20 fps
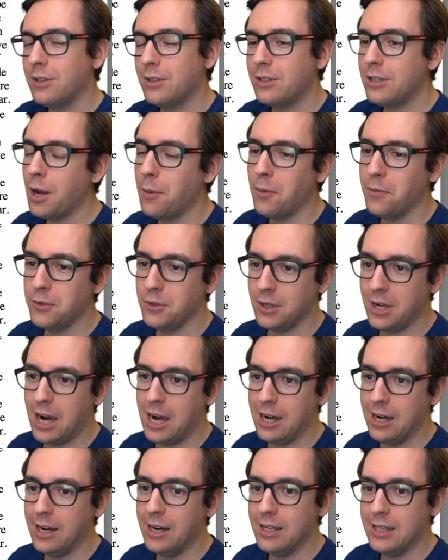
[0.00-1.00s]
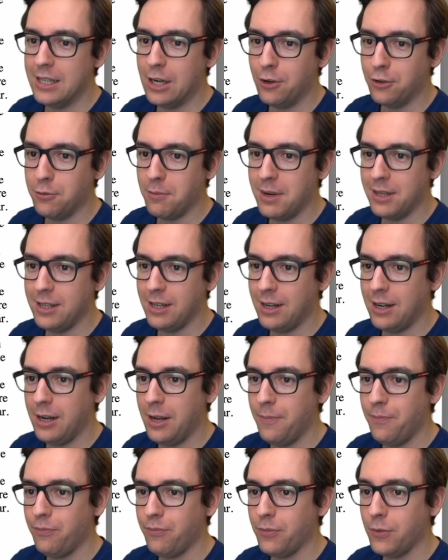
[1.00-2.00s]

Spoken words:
some of the guidelines automatically,